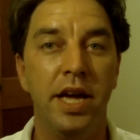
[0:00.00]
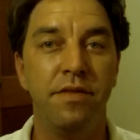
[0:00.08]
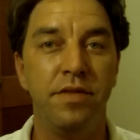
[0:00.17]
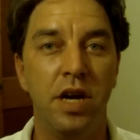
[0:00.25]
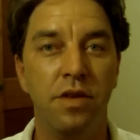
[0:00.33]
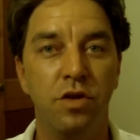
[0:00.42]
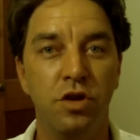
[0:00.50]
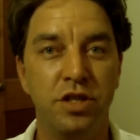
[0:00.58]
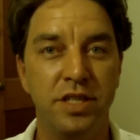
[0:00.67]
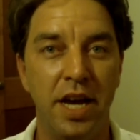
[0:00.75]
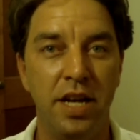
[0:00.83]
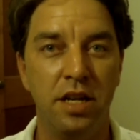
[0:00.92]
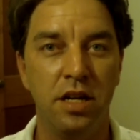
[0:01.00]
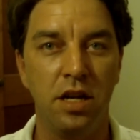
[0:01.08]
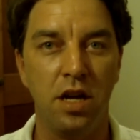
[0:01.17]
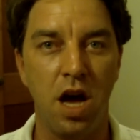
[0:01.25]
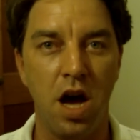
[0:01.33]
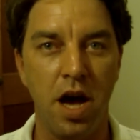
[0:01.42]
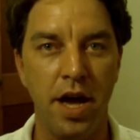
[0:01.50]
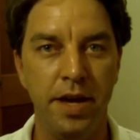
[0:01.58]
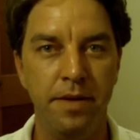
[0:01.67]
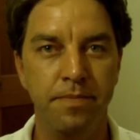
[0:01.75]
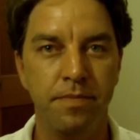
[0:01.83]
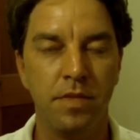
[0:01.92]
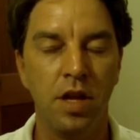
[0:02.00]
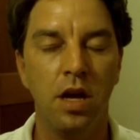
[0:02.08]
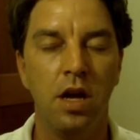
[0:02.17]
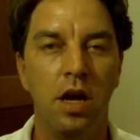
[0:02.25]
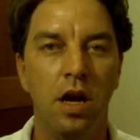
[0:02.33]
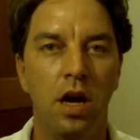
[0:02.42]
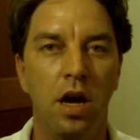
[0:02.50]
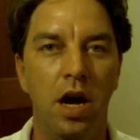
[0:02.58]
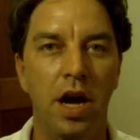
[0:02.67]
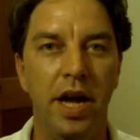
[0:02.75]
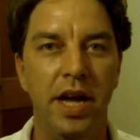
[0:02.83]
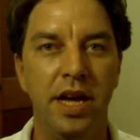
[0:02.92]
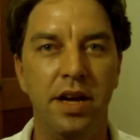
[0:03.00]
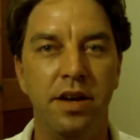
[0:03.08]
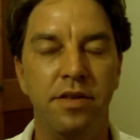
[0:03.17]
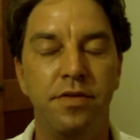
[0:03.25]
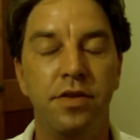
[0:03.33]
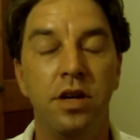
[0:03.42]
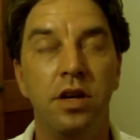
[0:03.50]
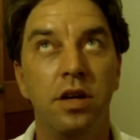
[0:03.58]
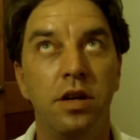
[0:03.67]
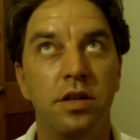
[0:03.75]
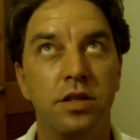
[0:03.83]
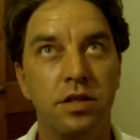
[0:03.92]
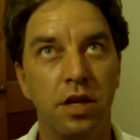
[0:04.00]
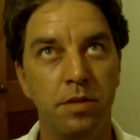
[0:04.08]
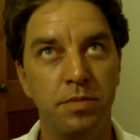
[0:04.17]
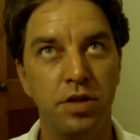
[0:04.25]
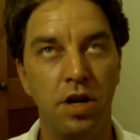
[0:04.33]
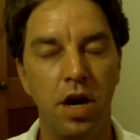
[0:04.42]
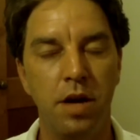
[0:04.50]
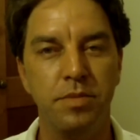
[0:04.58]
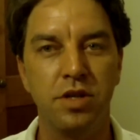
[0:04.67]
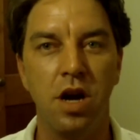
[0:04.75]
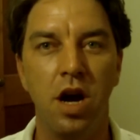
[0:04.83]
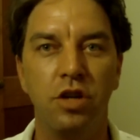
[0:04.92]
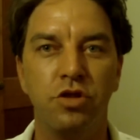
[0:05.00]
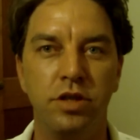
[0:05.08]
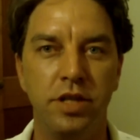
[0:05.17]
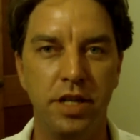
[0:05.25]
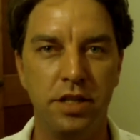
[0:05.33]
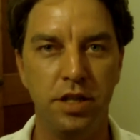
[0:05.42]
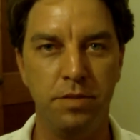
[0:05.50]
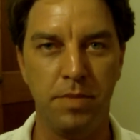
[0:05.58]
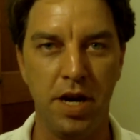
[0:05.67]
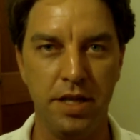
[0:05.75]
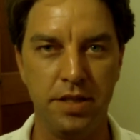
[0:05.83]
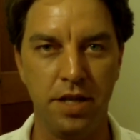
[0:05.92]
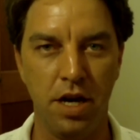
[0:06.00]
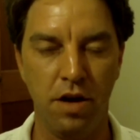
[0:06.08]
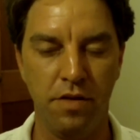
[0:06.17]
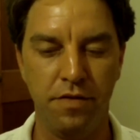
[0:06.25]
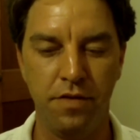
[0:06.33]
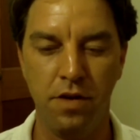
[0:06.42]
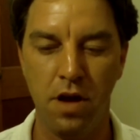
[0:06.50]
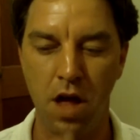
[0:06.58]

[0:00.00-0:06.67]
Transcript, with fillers: have never stated a lie. I have sometimes contradicted myself.